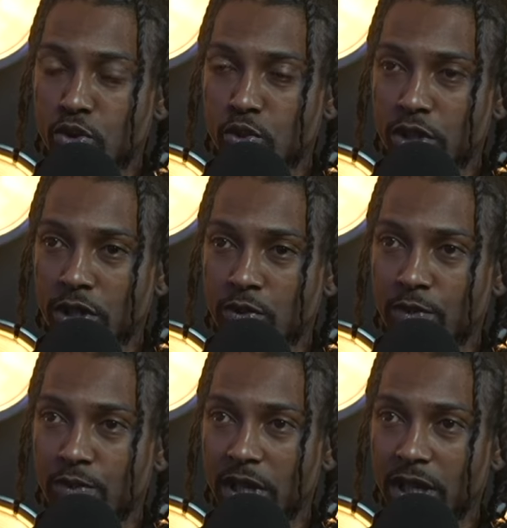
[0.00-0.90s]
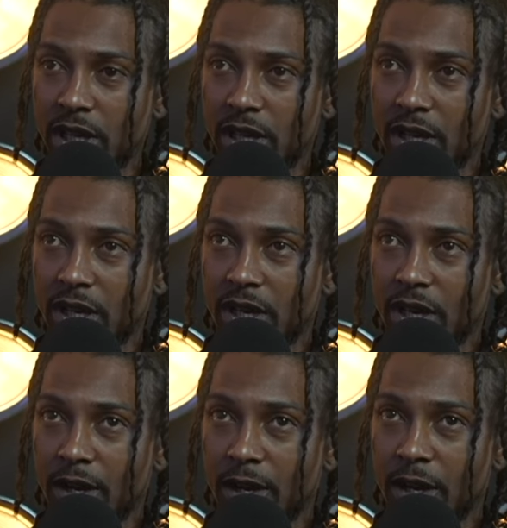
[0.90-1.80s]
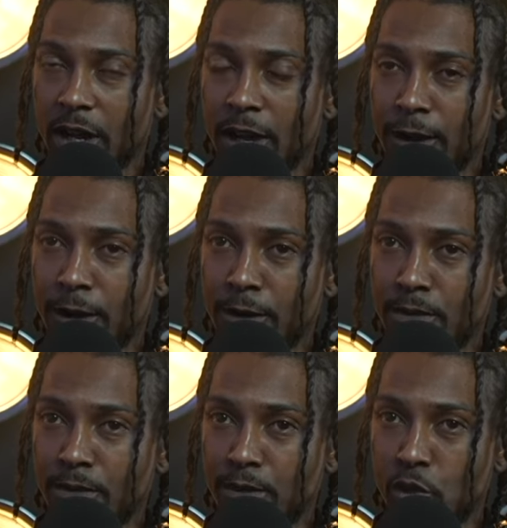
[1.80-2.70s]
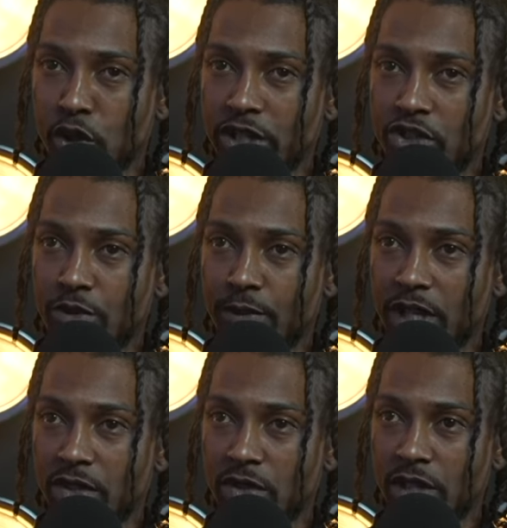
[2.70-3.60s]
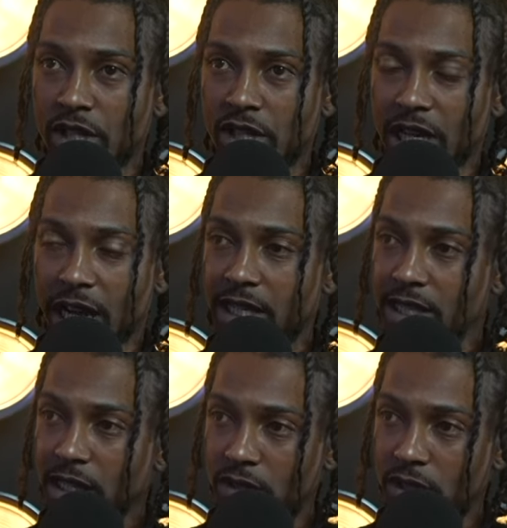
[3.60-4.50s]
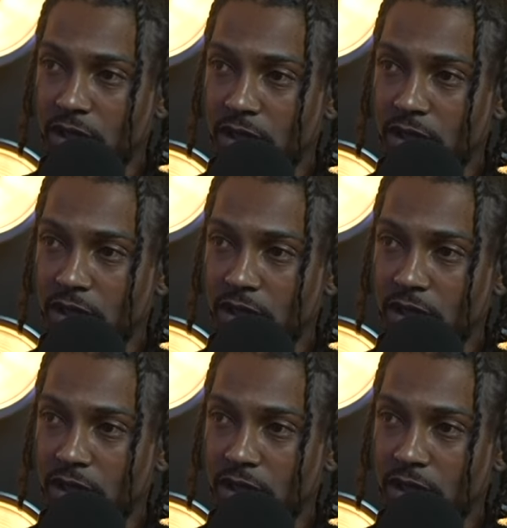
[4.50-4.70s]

worker would be more instrumental than the guidance counselor?